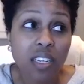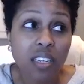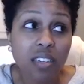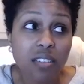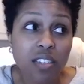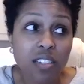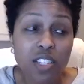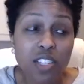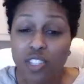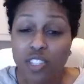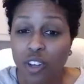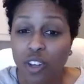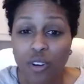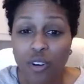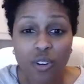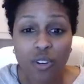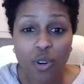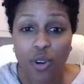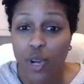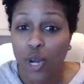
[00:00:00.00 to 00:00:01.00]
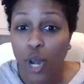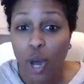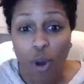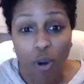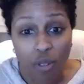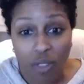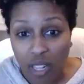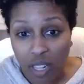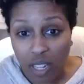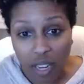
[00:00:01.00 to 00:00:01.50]
discern or
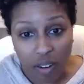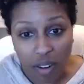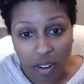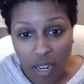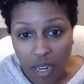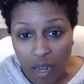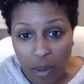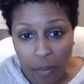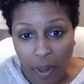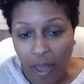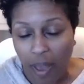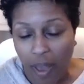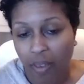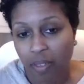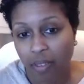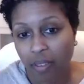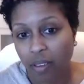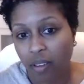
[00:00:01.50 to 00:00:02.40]
know that they're an empath?